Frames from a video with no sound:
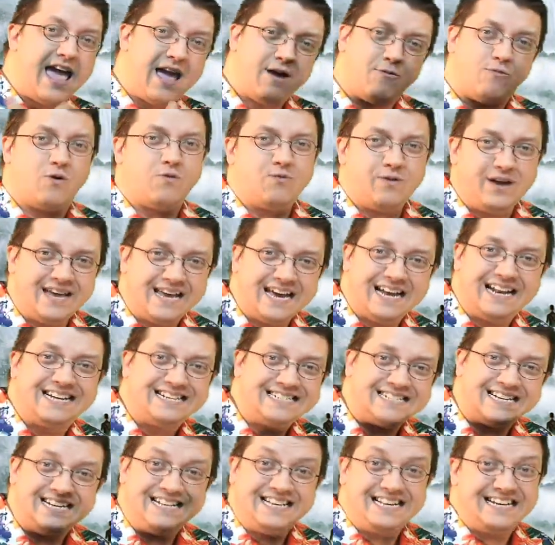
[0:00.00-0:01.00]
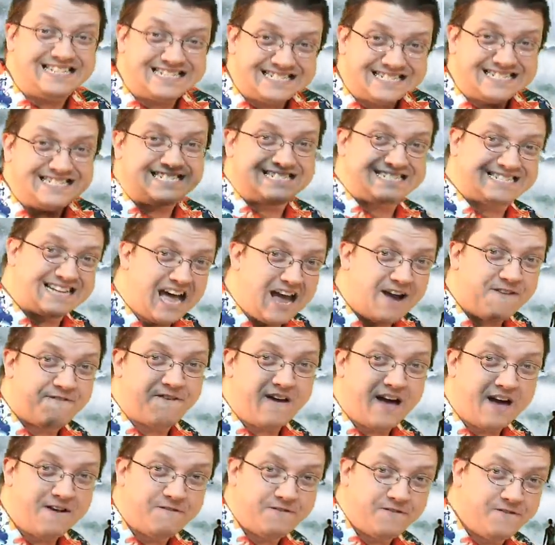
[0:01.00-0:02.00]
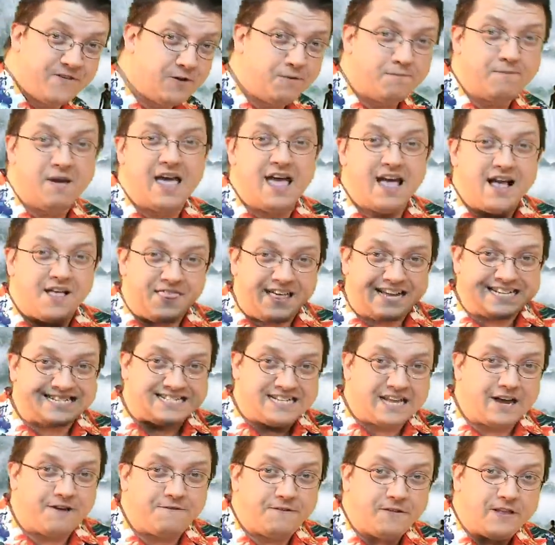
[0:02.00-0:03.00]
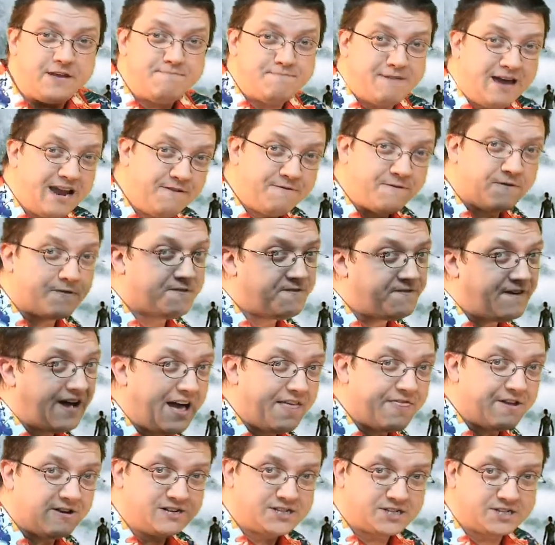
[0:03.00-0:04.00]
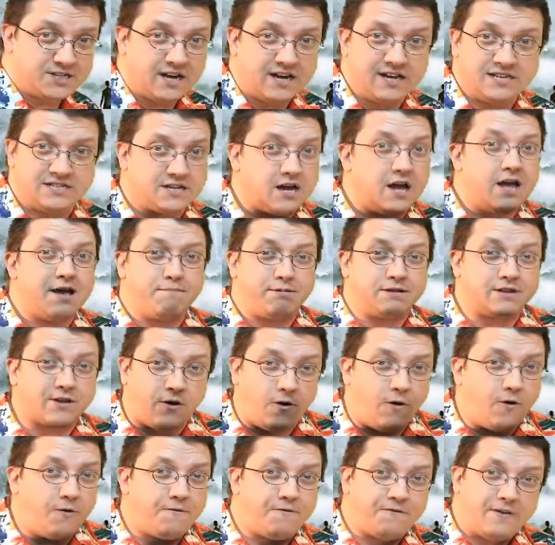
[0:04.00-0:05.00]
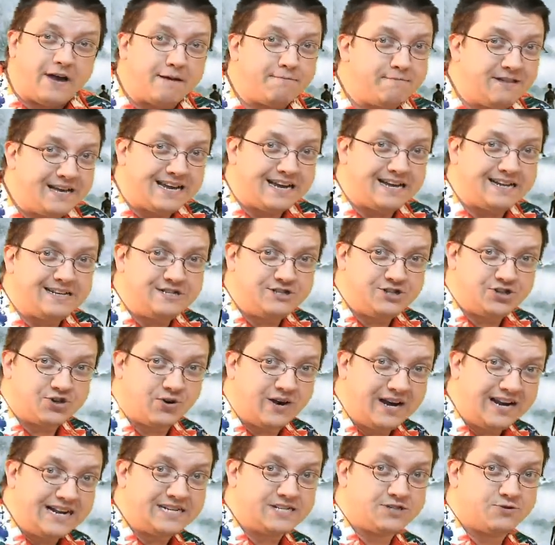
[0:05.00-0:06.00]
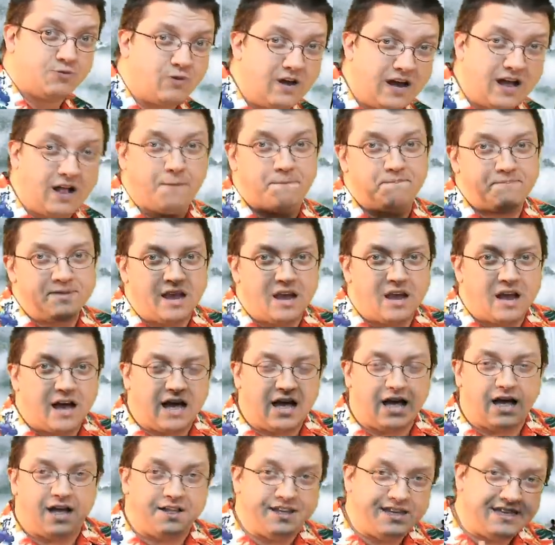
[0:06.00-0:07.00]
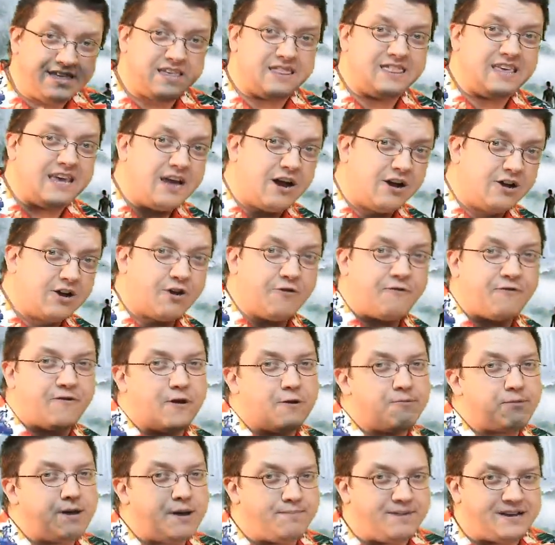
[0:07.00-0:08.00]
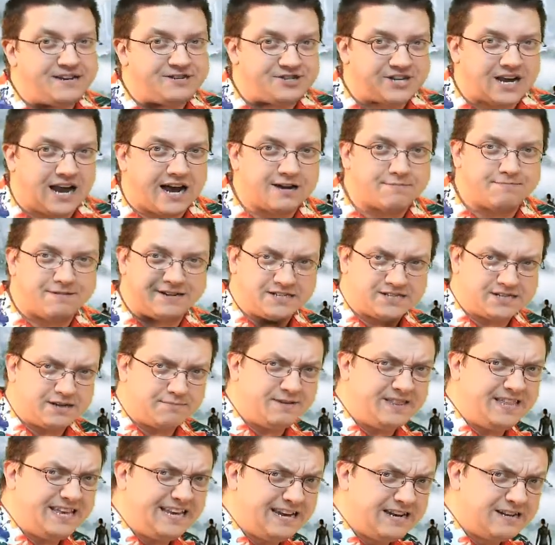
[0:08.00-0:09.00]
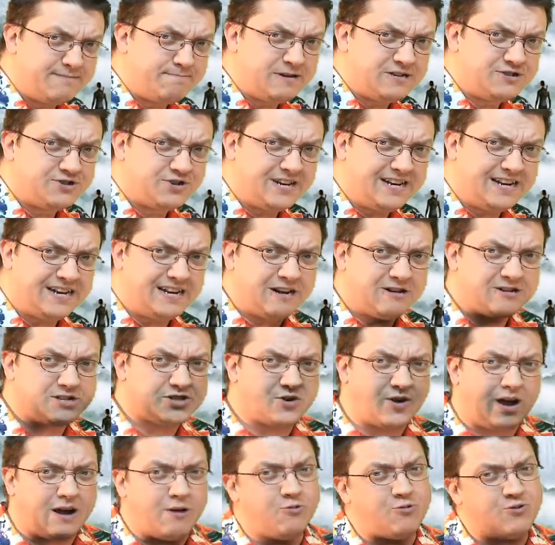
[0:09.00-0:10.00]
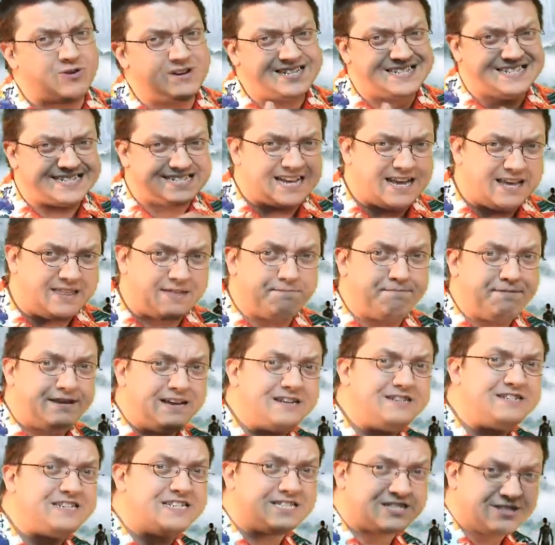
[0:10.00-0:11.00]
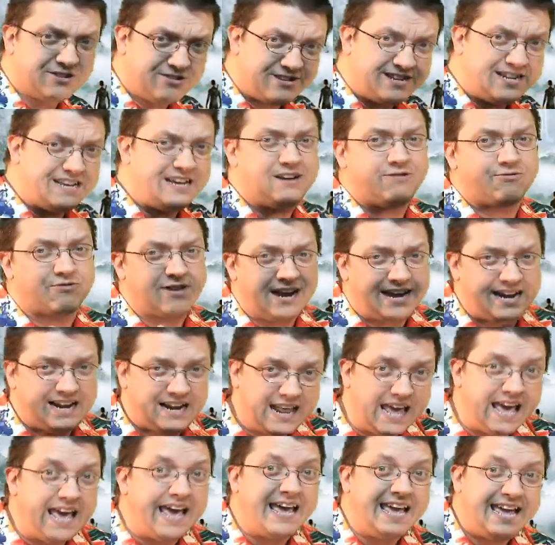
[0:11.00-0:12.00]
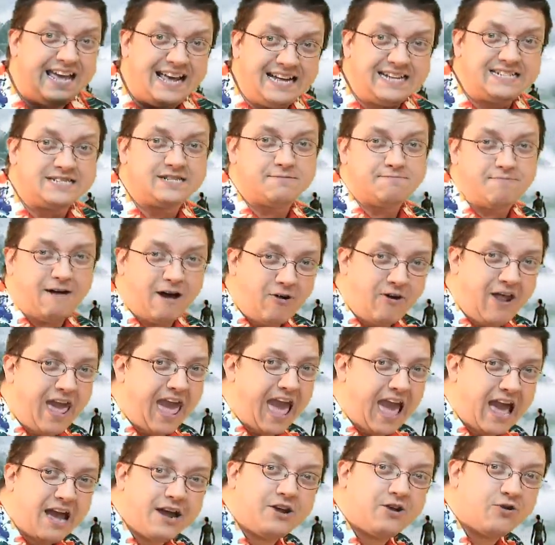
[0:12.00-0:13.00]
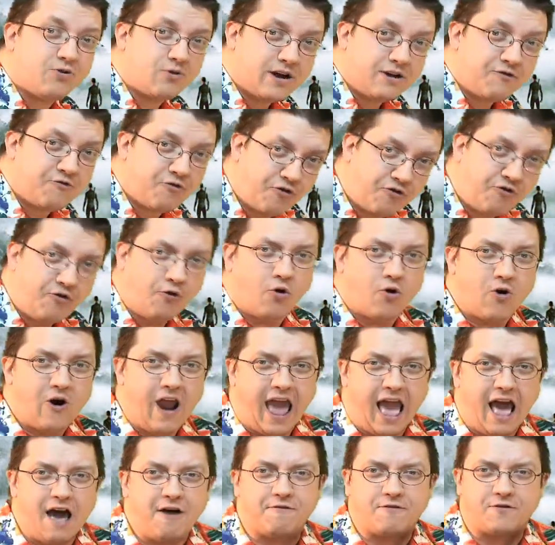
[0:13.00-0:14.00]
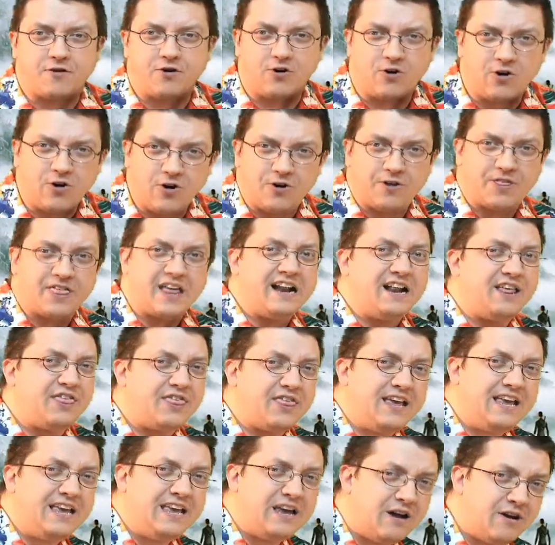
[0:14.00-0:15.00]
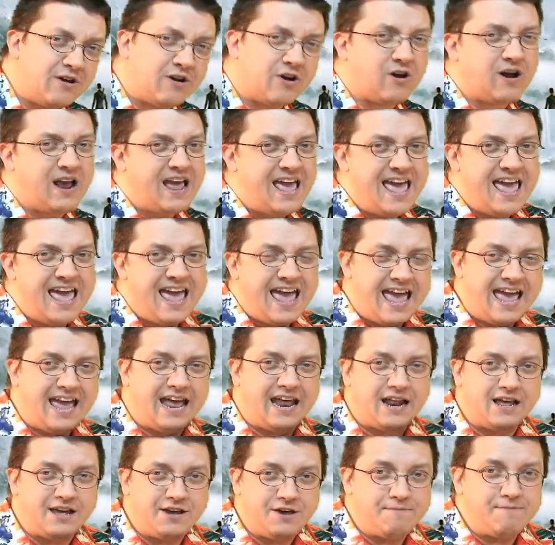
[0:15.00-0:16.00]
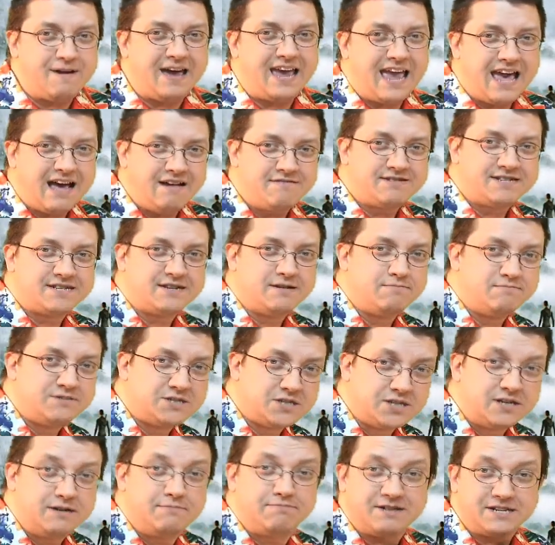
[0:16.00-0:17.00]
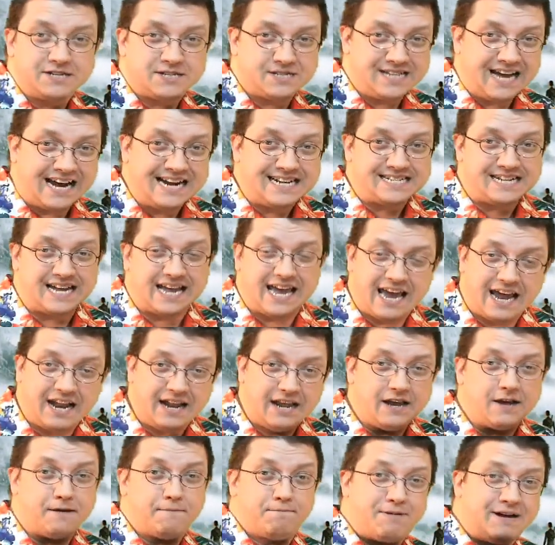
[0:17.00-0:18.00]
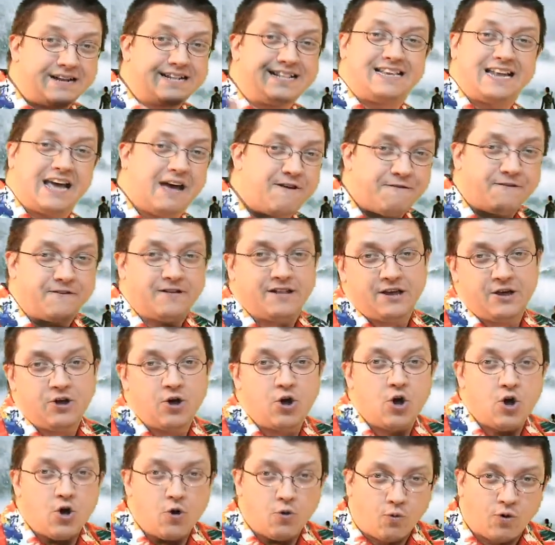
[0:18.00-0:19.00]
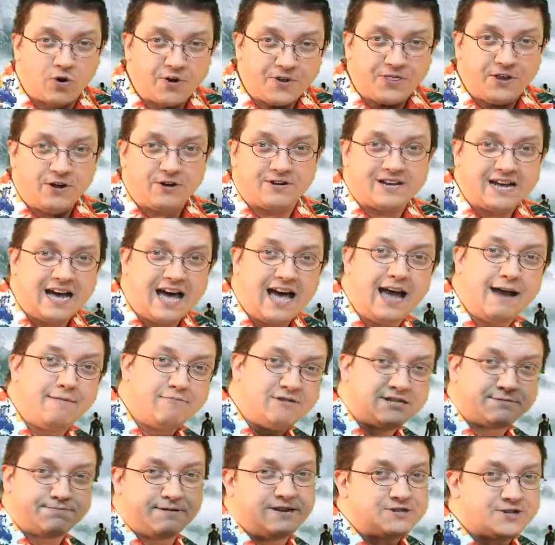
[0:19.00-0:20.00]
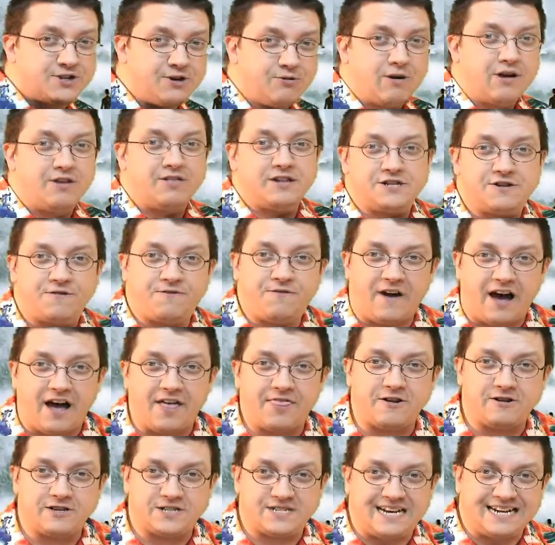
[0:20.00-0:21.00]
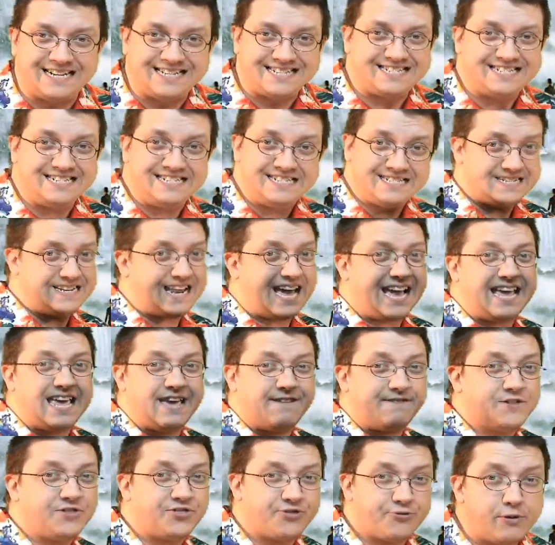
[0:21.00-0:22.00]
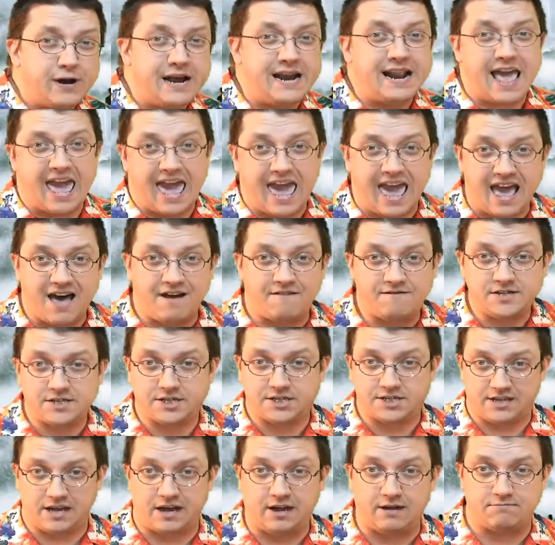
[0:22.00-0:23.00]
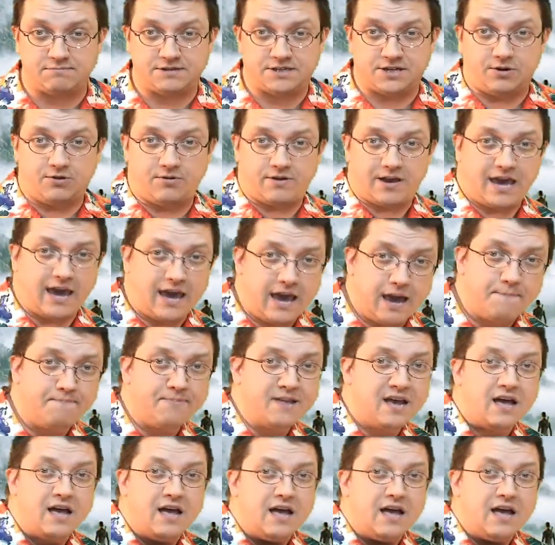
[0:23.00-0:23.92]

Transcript: and what we get is a decent sci-fi film that's definitely made for fathers, sons, but the whole family can enjoy it as well. The younger fair may be shocked by some of the imagery in there, so I would say the PG-13 rating is about accurate for After Earth. Anything younger, you may have some sleepless nights ahead of you, but definitely worth your time, especially around this Father's Day season. I gave it 3.5 stubs, okay?